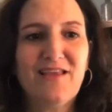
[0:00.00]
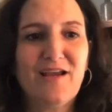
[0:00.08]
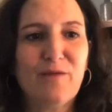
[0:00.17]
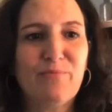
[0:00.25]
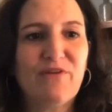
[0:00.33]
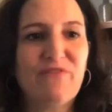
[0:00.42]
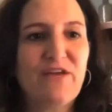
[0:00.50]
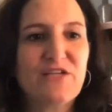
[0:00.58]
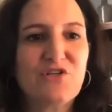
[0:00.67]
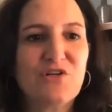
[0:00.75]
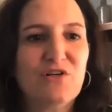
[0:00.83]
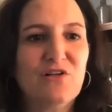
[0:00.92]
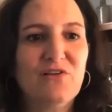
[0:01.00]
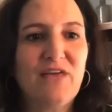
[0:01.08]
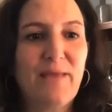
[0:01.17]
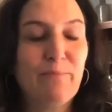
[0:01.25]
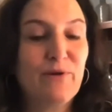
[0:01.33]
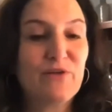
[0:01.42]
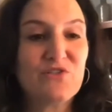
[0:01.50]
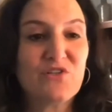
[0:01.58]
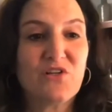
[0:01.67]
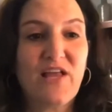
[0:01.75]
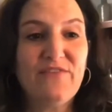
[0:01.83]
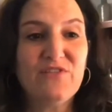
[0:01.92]
their professional and
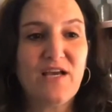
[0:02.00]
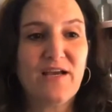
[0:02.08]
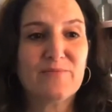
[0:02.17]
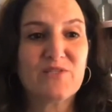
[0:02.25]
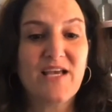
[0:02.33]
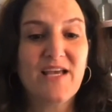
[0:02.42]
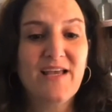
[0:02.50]
personal lifetimes.